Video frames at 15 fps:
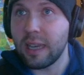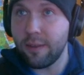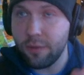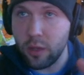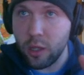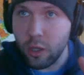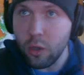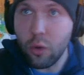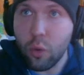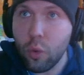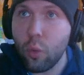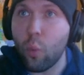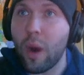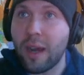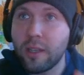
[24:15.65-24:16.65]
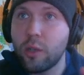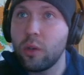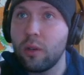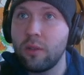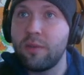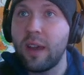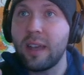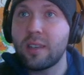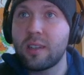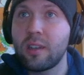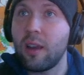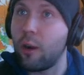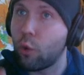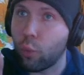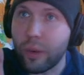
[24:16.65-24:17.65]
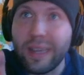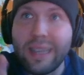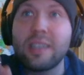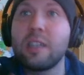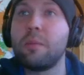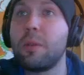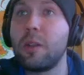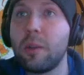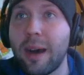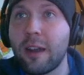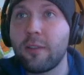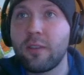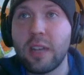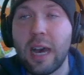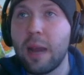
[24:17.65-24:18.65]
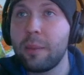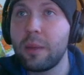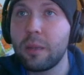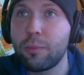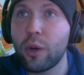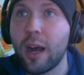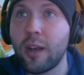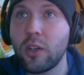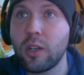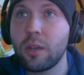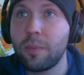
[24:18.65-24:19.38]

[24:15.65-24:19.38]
if you want to invest a reasonable amount of time in the project,